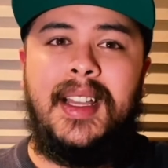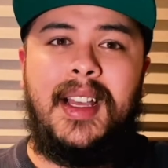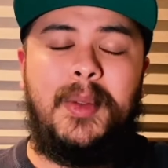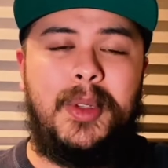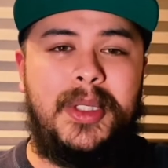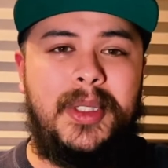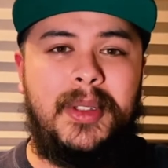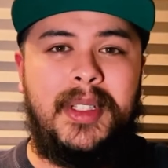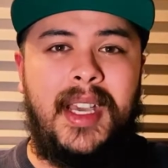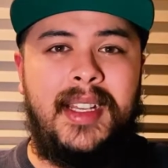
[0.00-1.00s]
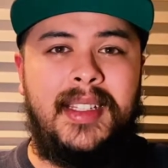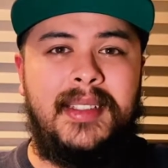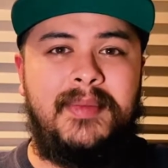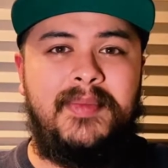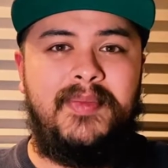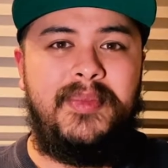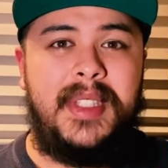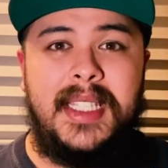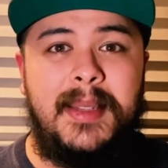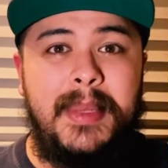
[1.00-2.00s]
We're still kind of
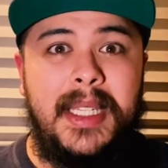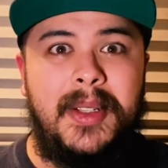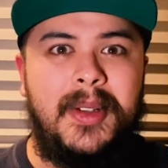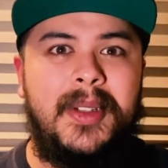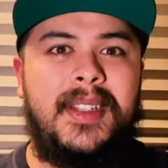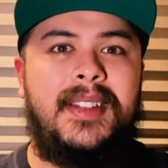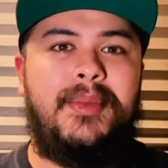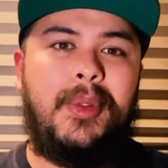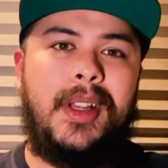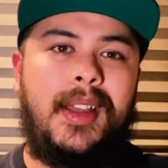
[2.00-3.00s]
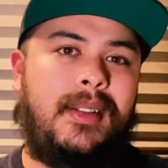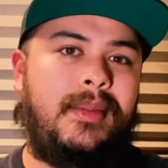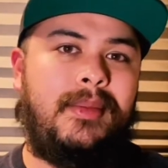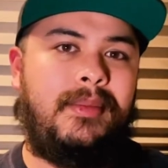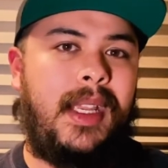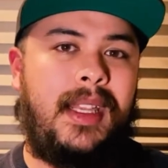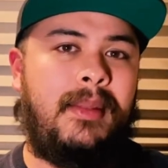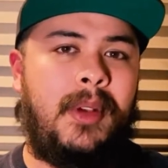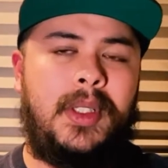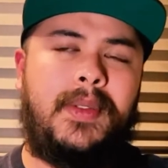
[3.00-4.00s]
disappeared, and we're not making the
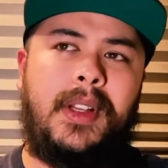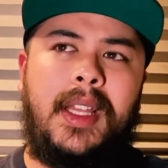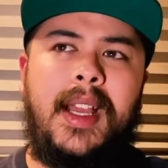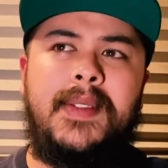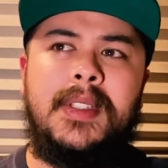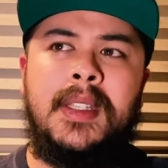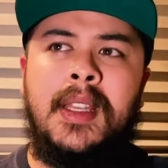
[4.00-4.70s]
most of our lives.